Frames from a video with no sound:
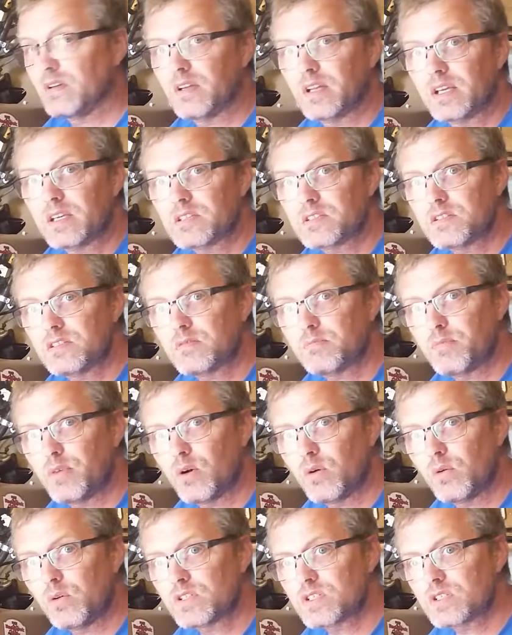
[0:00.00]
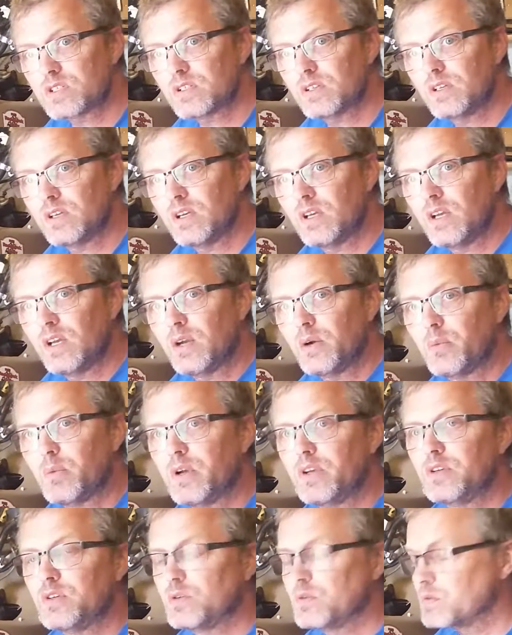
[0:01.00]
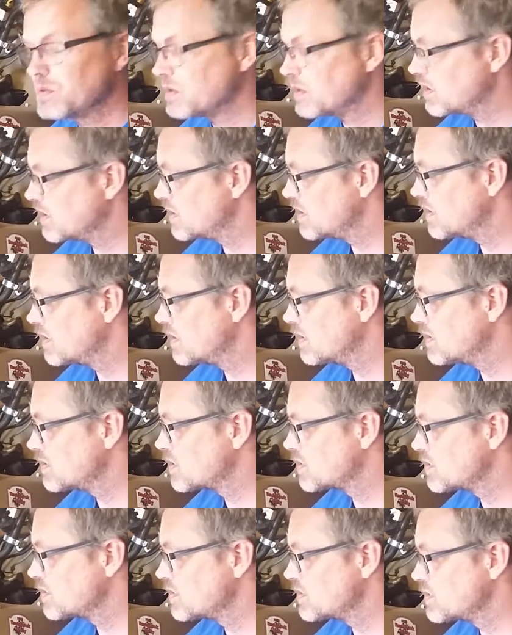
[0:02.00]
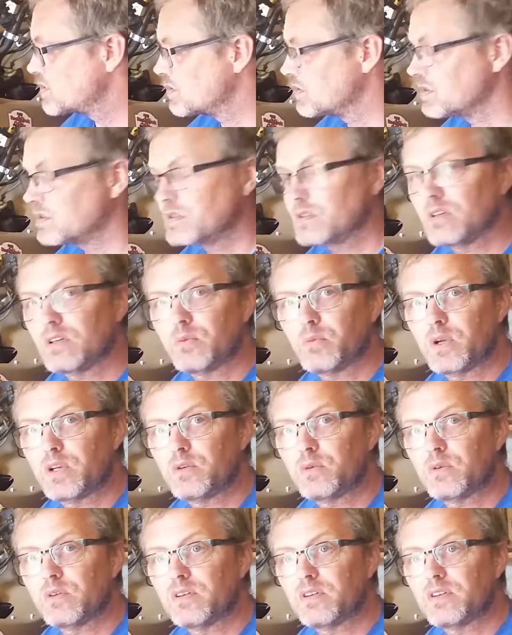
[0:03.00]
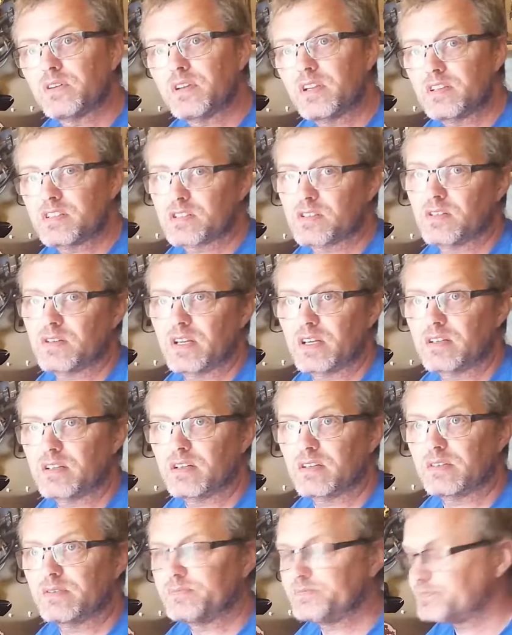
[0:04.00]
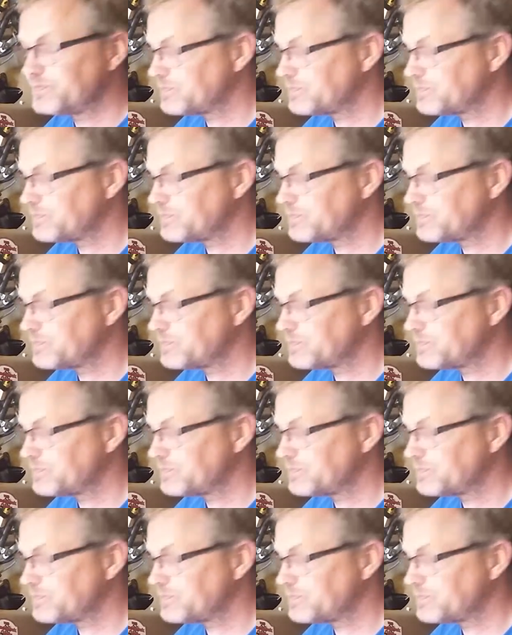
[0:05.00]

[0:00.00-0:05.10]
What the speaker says: the negative poles when you when you are disconnected.